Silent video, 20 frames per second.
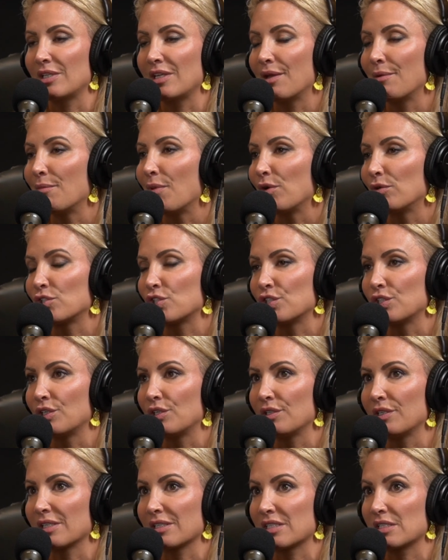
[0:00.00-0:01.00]
the
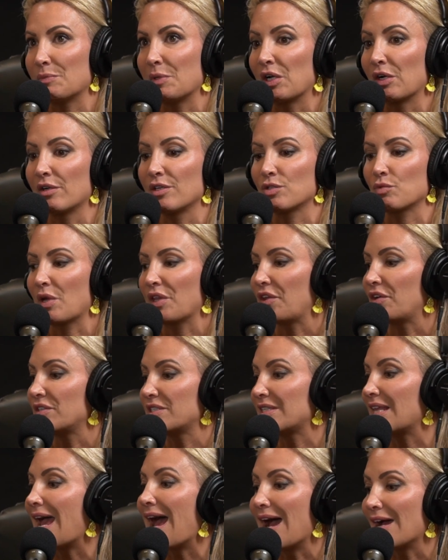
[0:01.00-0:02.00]
emotional experience, whether
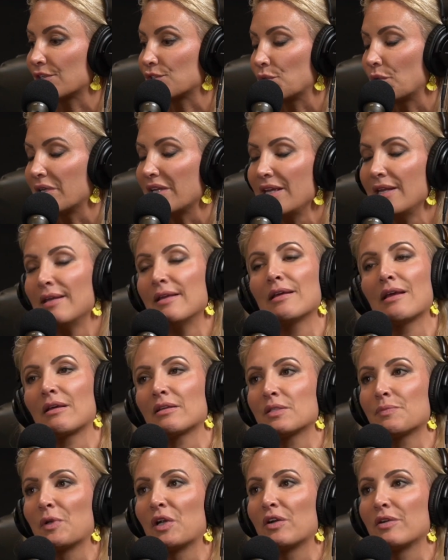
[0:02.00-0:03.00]
it's the actual eating
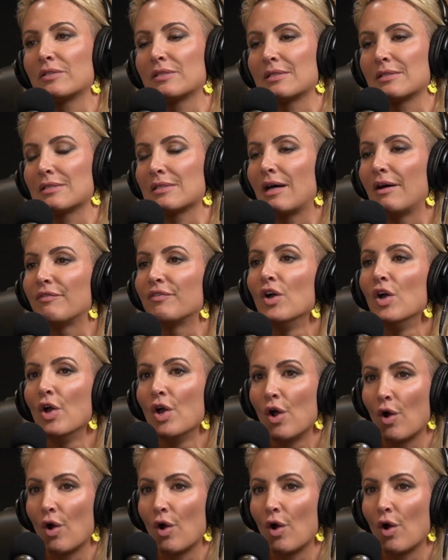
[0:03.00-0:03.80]
experience itself